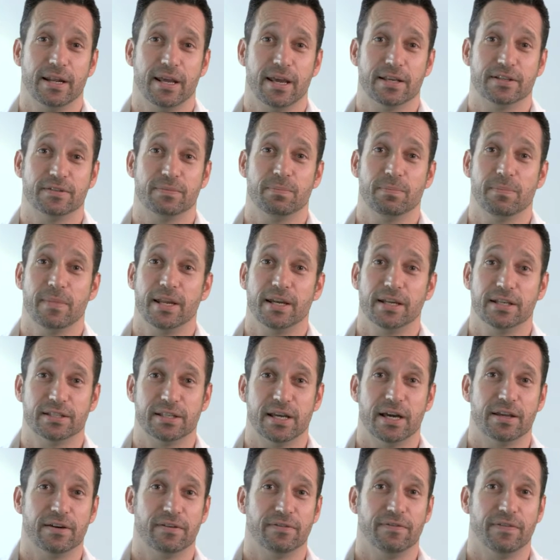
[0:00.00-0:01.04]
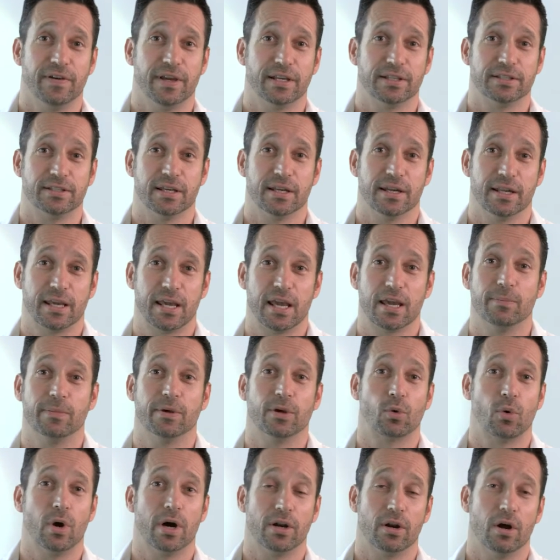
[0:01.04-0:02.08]
has many side effects and it can be
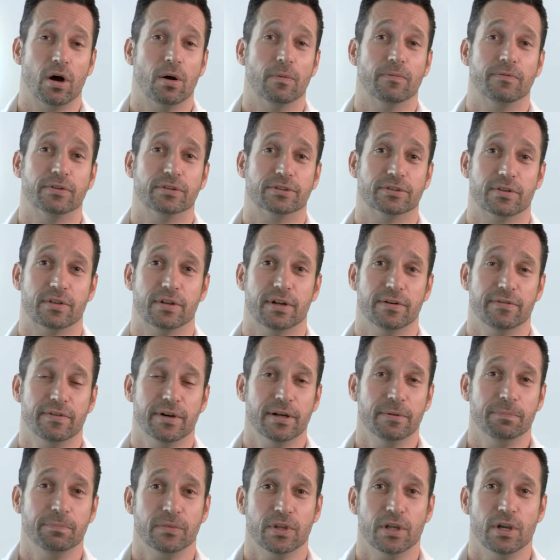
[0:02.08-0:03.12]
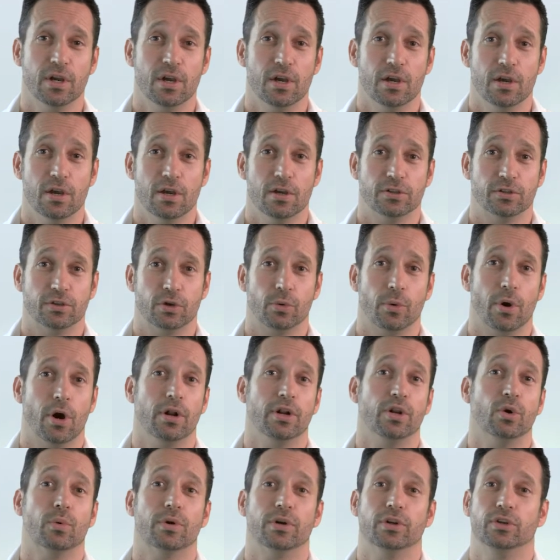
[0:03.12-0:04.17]
quite harmful to the liver. So you
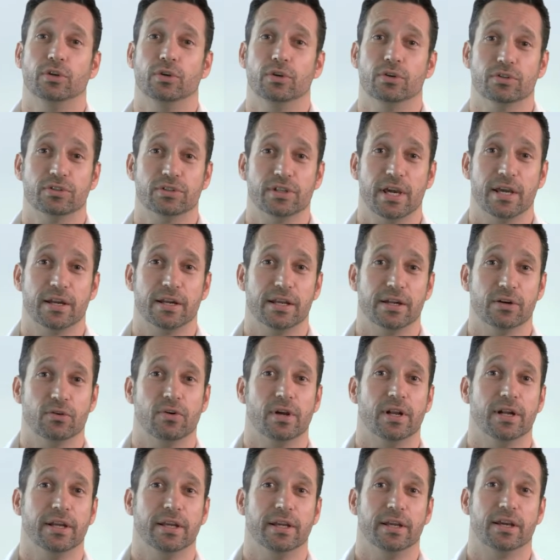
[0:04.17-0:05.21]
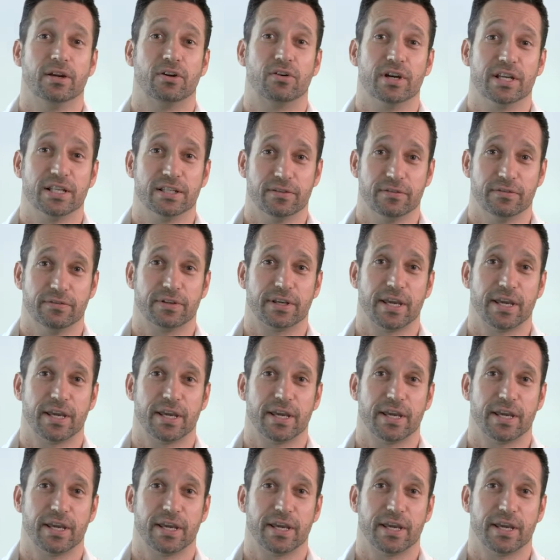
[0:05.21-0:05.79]
only want to use that in really aggressive